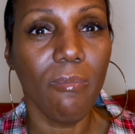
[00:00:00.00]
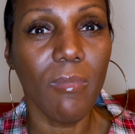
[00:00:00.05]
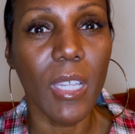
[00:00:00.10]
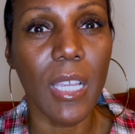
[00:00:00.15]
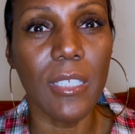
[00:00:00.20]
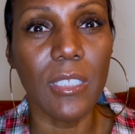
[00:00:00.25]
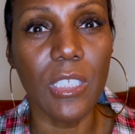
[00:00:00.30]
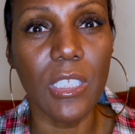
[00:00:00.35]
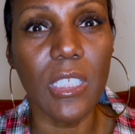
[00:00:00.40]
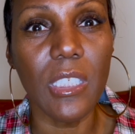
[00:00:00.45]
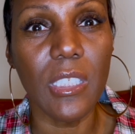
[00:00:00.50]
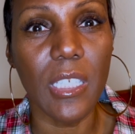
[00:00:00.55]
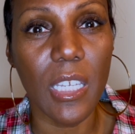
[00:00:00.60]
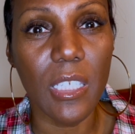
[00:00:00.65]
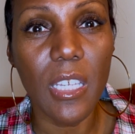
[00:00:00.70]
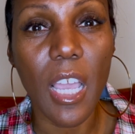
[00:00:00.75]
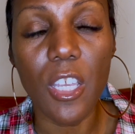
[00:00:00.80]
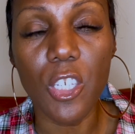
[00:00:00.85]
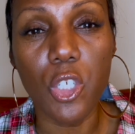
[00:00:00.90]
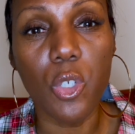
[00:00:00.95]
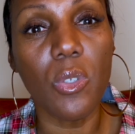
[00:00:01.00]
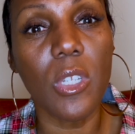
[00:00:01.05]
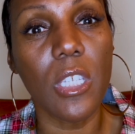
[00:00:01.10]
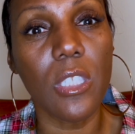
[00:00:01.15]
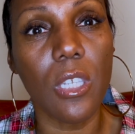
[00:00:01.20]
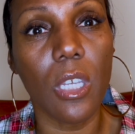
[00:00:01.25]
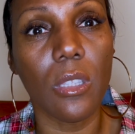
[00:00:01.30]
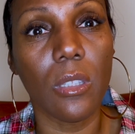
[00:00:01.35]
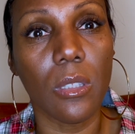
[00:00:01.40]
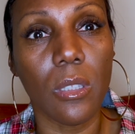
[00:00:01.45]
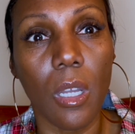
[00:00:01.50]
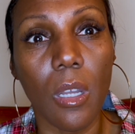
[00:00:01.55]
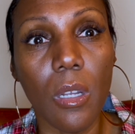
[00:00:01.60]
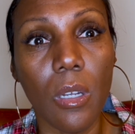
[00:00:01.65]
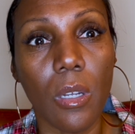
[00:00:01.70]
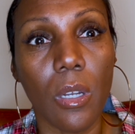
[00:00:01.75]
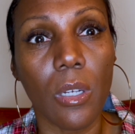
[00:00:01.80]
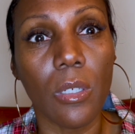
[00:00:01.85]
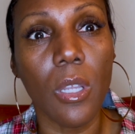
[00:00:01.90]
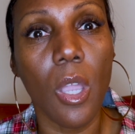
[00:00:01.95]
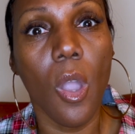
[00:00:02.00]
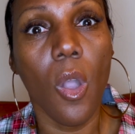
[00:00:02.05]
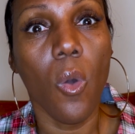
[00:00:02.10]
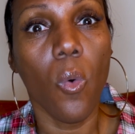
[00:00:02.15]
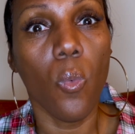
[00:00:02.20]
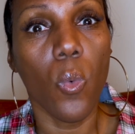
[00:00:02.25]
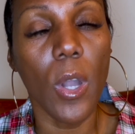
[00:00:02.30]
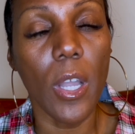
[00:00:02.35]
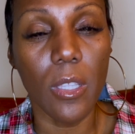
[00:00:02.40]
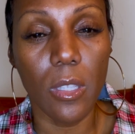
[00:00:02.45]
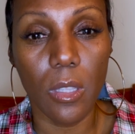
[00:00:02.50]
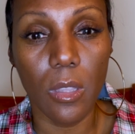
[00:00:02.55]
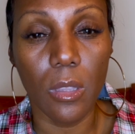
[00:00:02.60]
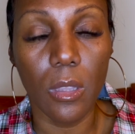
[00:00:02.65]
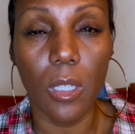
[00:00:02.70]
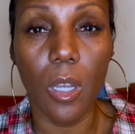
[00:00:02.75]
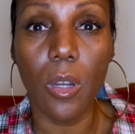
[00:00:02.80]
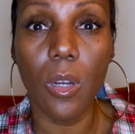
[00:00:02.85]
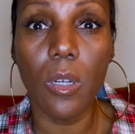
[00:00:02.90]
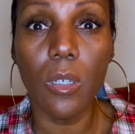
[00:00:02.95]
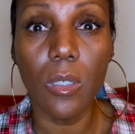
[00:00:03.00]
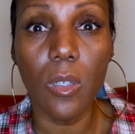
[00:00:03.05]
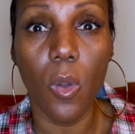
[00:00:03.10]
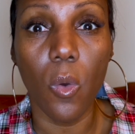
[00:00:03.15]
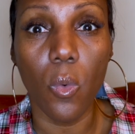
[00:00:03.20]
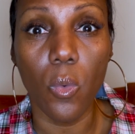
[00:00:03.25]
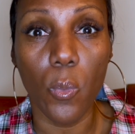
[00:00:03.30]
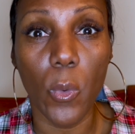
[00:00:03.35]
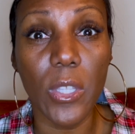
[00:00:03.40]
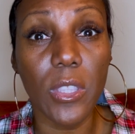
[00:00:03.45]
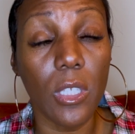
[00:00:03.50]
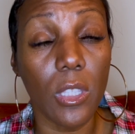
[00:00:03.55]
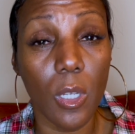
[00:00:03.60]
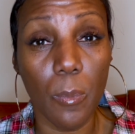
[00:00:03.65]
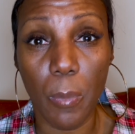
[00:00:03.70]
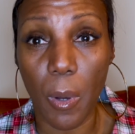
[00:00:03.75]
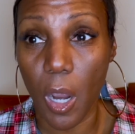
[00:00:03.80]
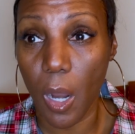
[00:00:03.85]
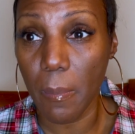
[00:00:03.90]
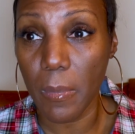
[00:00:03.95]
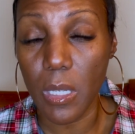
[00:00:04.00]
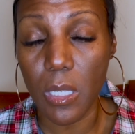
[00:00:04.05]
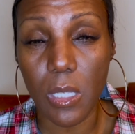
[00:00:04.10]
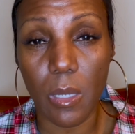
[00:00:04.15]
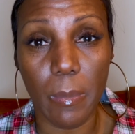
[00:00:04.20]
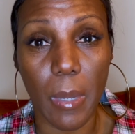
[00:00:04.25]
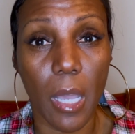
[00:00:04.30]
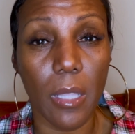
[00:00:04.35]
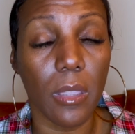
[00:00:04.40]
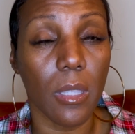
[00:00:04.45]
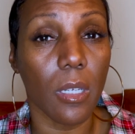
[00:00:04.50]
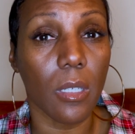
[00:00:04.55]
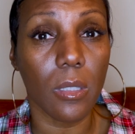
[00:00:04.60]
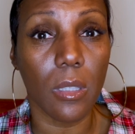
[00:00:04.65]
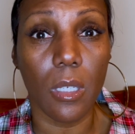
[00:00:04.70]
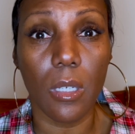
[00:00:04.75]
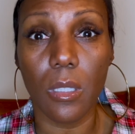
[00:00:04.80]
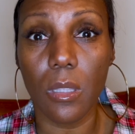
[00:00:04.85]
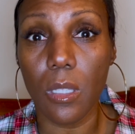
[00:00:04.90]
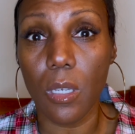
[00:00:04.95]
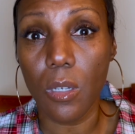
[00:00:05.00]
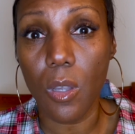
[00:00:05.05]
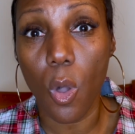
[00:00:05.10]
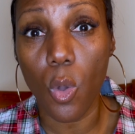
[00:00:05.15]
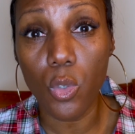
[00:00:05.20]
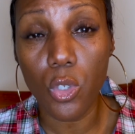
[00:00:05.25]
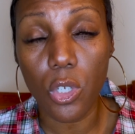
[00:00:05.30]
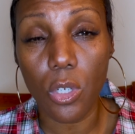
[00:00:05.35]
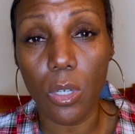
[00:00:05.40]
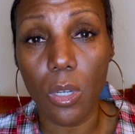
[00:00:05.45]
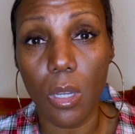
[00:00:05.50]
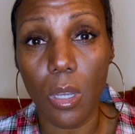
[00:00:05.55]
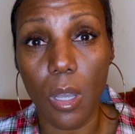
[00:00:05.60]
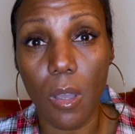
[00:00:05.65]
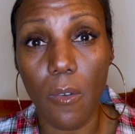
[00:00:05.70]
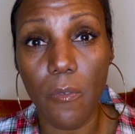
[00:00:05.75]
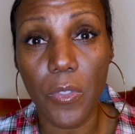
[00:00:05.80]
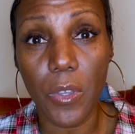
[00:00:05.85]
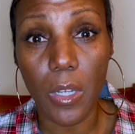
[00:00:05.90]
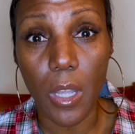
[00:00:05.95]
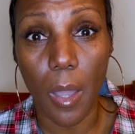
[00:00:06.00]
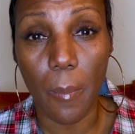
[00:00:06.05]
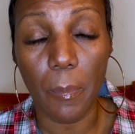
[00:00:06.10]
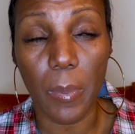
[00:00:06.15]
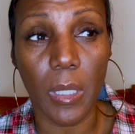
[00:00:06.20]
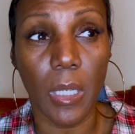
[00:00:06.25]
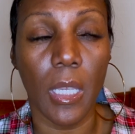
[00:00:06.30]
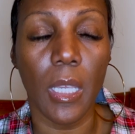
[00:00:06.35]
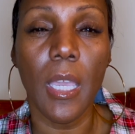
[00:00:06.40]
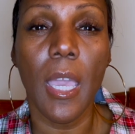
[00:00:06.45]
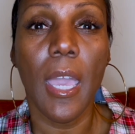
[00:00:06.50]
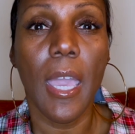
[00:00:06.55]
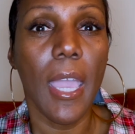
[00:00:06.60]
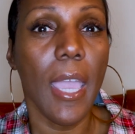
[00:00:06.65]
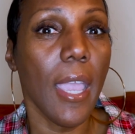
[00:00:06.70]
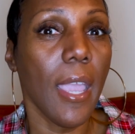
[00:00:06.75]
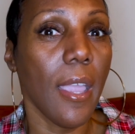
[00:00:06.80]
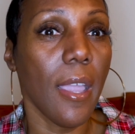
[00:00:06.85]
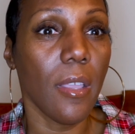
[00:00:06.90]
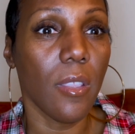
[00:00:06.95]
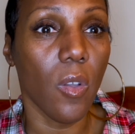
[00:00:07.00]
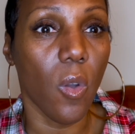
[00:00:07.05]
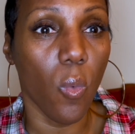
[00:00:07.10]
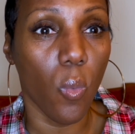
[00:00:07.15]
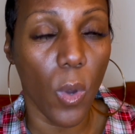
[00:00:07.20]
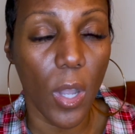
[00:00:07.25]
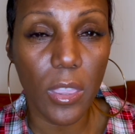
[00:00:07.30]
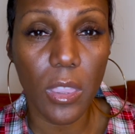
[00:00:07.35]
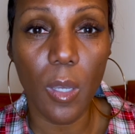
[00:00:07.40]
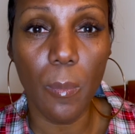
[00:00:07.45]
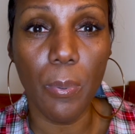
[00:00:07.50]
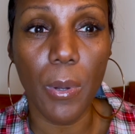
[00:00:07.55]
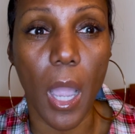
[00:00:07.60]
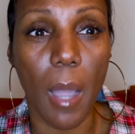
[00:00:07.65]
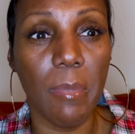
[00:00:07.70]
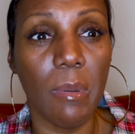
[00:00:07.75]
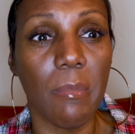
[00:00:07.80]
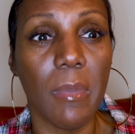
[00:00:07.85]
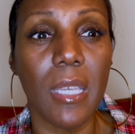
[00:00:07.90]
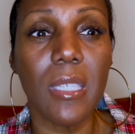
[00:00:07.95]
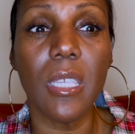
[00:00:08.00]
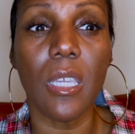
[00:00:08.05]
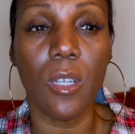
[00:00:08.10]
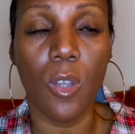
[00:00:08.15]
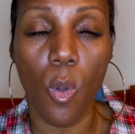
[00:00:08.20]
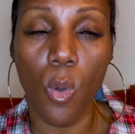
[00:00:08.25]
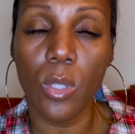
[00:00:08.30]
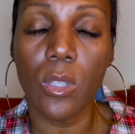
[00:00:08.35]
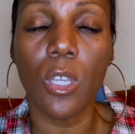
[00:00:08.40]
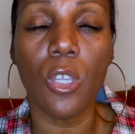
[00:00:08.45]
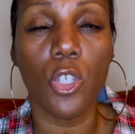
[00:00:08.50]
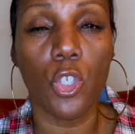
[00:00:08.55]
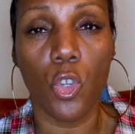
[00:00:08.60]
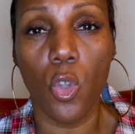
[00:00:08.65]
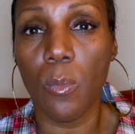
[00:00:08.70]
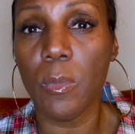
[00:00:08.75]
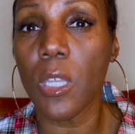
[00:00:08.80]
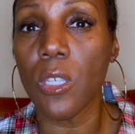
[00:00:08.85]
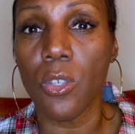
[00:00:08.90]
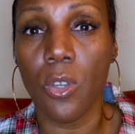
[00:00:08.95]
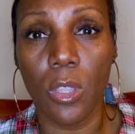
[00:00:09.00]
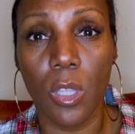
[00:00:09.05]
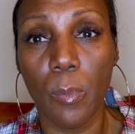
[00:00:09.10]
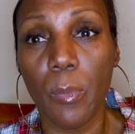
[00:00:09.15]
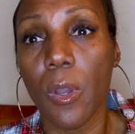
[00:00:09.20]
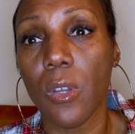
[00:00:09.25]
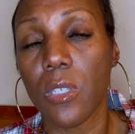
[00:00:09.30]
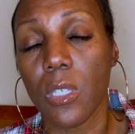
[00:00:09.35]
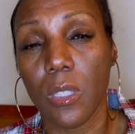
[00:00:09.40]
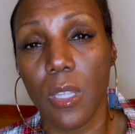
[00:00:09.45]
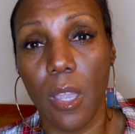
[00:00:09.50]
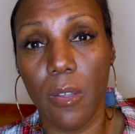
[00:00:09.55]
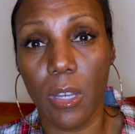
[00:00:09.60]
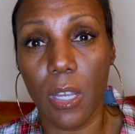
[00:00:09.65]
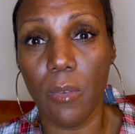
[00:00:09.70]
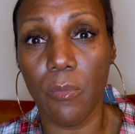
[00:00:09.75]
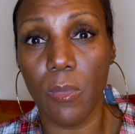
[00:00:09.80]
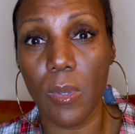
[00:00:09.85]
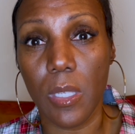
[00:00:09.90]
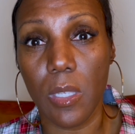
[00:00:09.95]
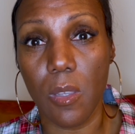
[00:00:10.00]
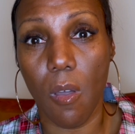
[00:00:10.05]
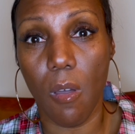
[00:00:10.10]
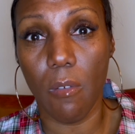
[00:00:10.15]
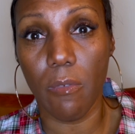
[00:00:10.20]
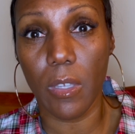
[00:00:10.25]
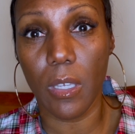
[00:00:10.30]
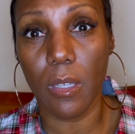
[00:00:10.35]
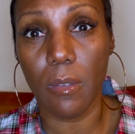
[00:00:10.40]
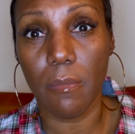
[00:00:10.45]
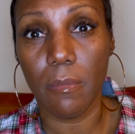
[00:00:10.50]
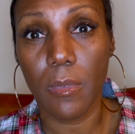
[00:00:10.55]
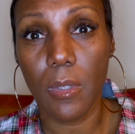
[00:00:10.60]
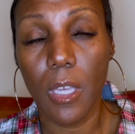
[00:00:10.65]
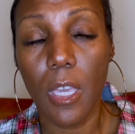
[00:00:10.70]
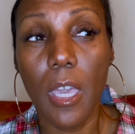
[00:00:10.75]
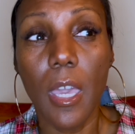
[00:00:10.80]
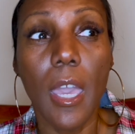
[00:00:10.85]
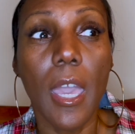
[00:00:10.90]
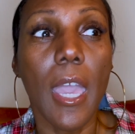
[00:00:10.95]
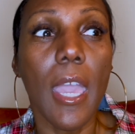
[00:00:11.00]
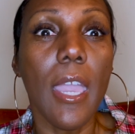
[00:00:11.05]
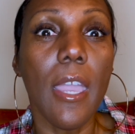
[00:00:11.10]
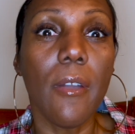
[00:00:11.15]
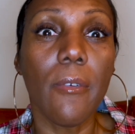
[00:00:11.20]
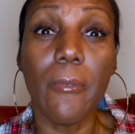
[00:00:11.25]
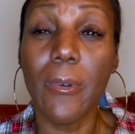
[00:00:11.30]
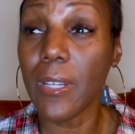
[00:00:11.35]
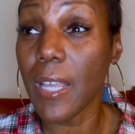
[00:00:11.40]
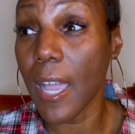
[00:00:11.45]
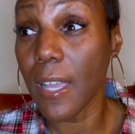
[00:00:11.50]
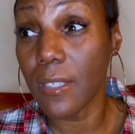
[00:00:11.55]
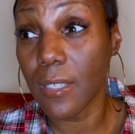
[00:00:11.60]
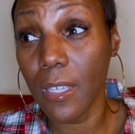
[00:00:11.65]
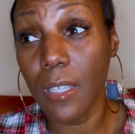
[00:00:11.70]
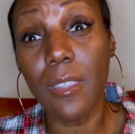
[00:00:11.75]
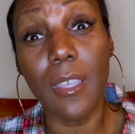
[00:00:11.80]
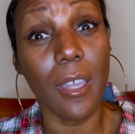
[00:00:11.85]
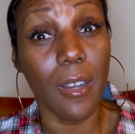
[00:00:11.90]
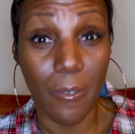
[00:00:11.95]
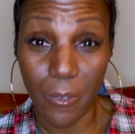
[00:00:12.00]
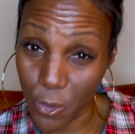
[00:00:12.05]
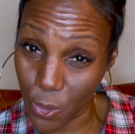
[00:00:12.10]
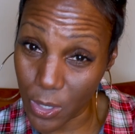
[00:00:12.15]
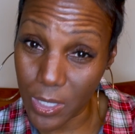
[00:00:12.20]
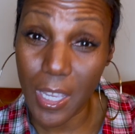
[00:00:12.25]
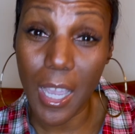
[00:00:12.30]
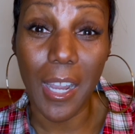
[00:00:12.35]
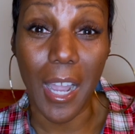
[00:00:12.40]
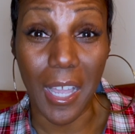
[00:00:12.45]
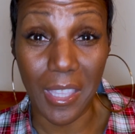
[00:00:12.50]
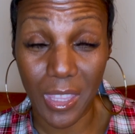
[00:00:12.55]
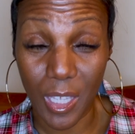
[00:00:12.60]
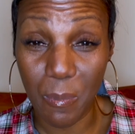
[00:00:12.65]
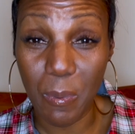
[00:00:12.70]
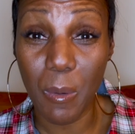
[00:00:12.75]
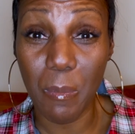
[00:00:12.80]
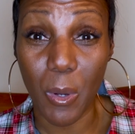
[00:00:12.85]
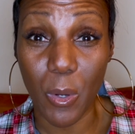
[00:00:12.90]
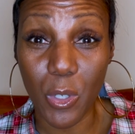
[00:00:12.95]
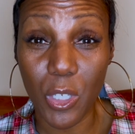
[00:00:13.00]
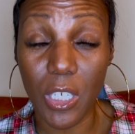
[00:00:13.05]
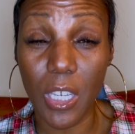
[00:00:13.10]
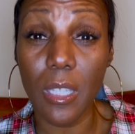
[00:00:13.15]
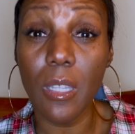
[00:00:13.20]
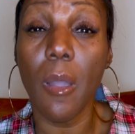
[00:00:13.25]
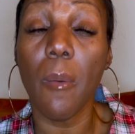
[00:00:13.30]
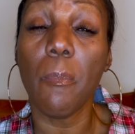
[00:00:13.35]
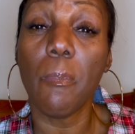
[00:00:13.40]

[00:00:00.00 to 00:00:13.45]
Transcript: And she said, yes, you need to learn what the department is about, the culture of the company, and what the problem is, and go in there and show them that you're the person that can resolve it. And when I did that, of course, I got the promotion.